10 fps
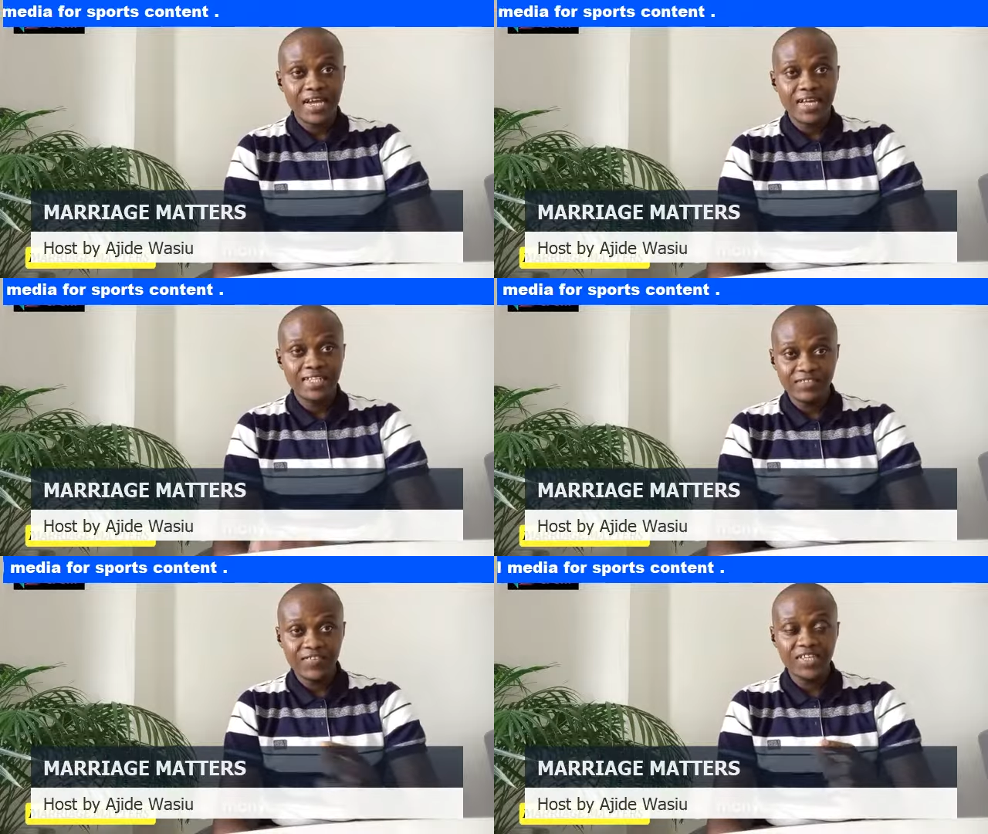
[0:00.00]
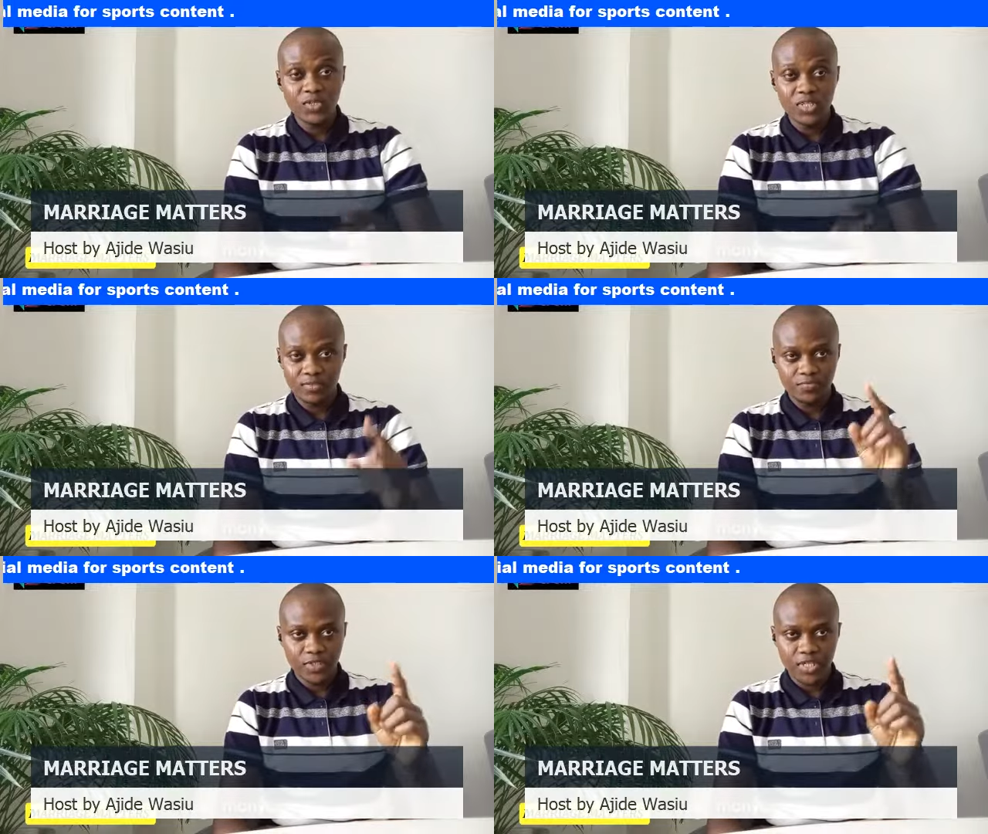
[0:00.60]
identify that, okay,
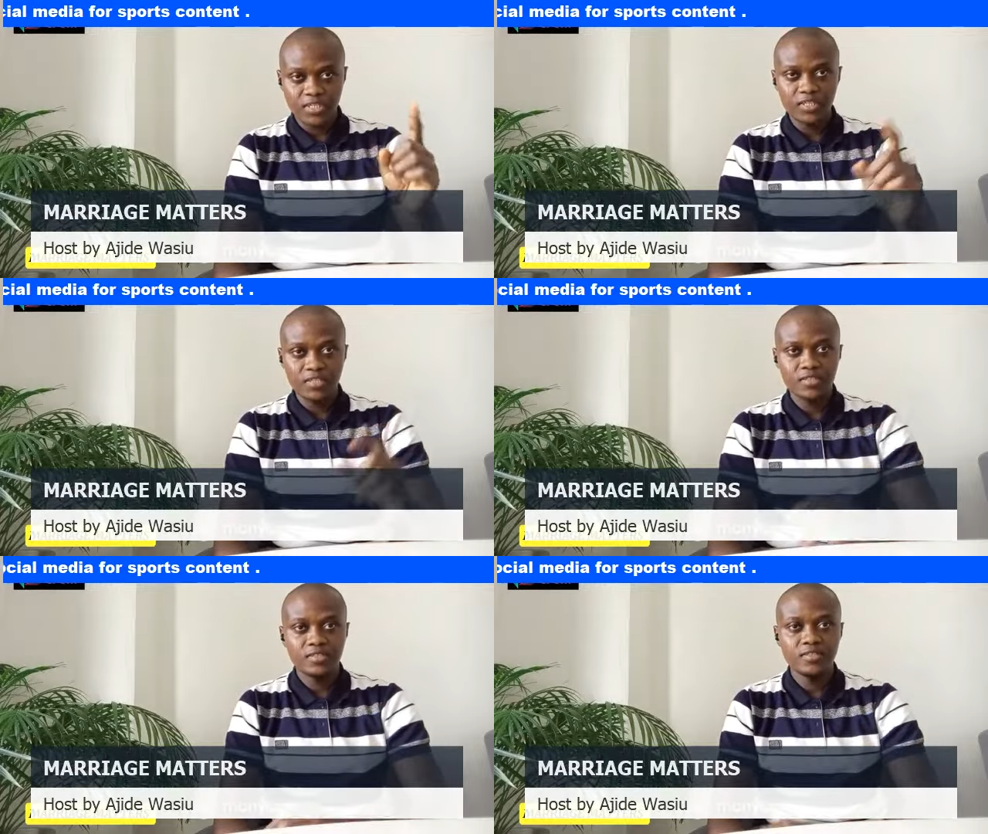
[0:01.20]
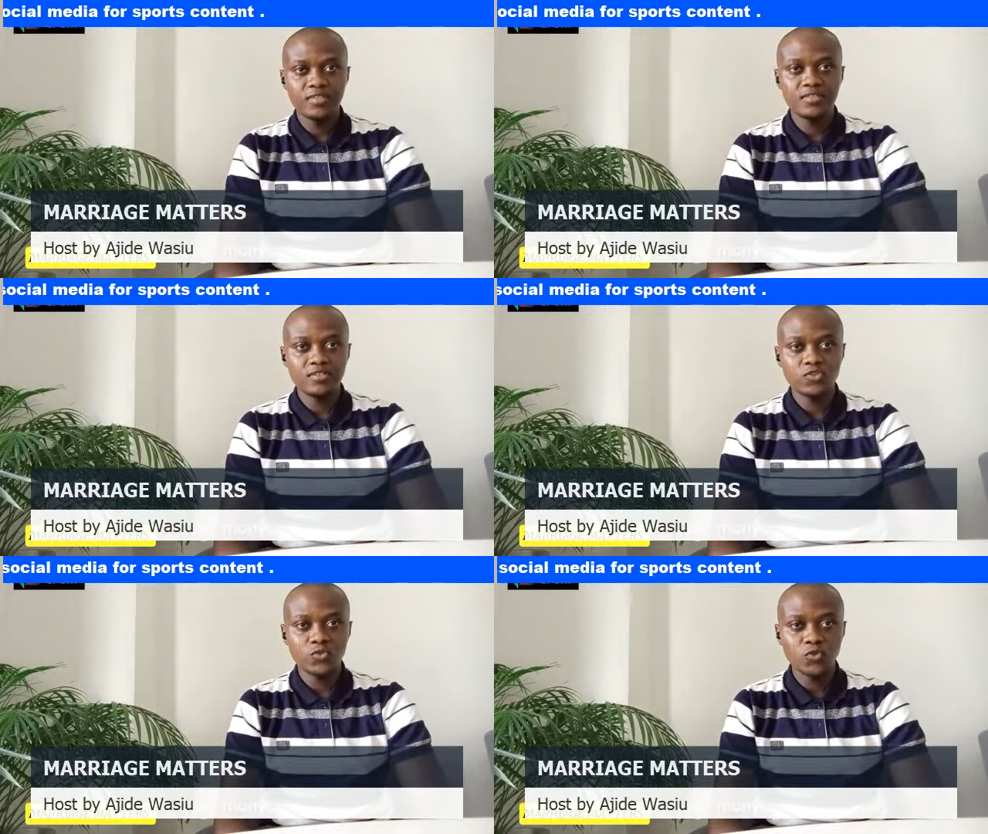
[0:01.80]
I think this
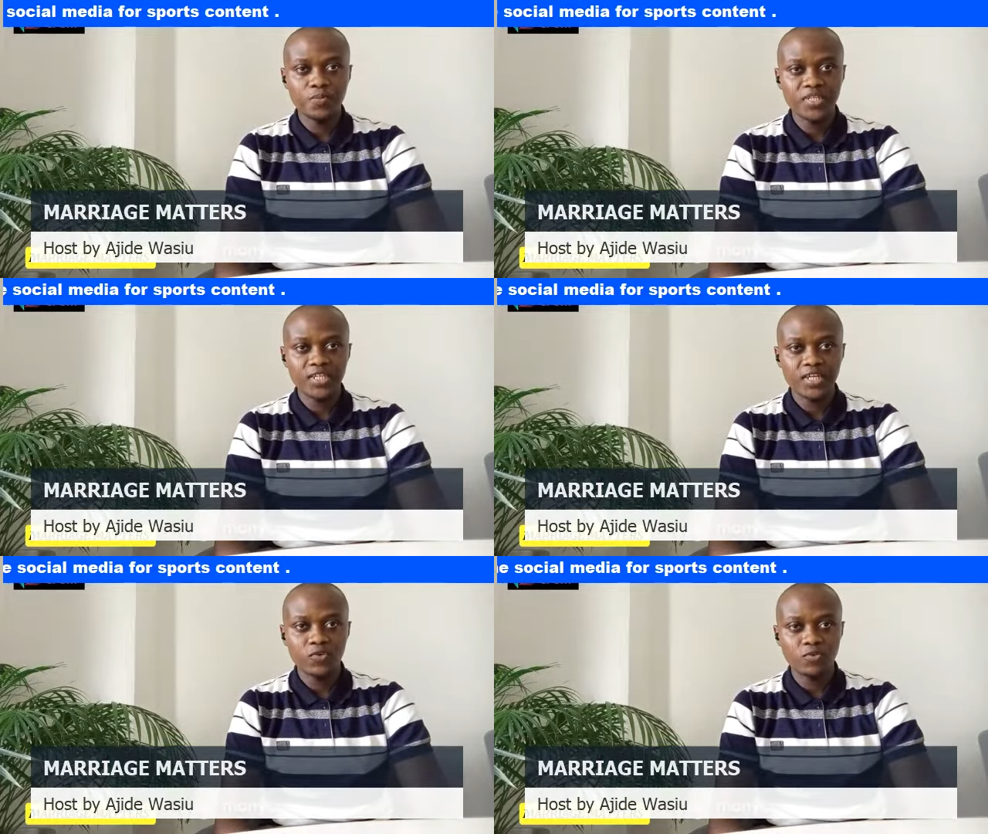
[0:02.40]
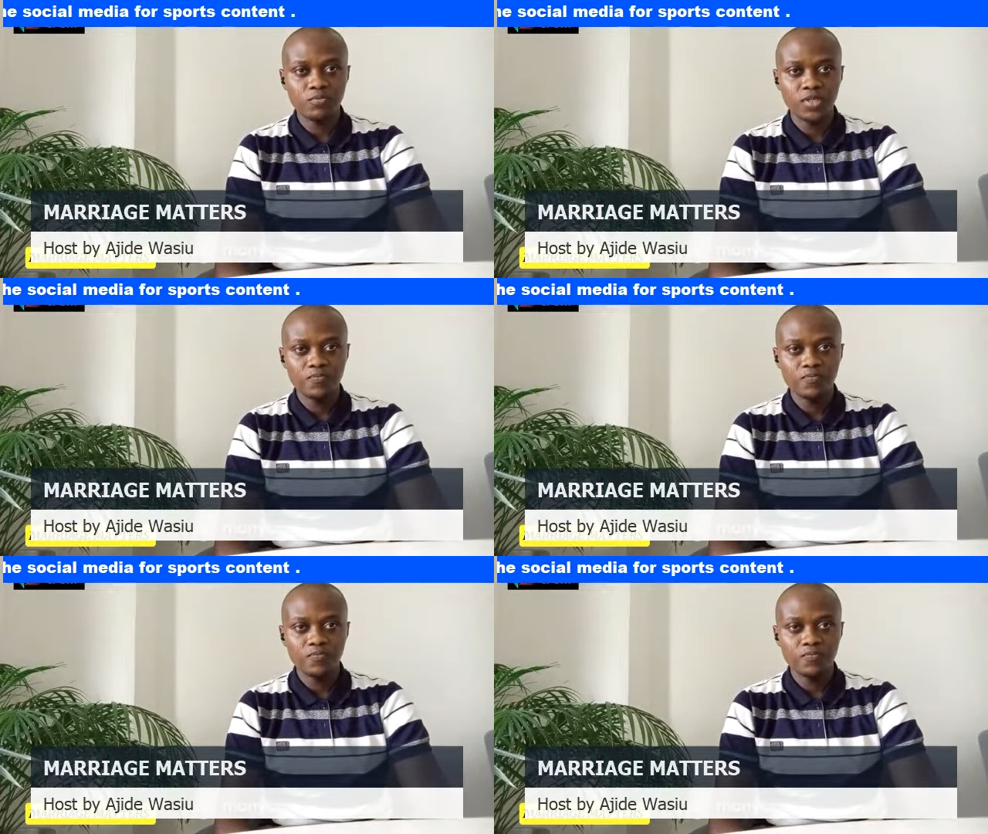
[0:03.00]
is the social person that called me.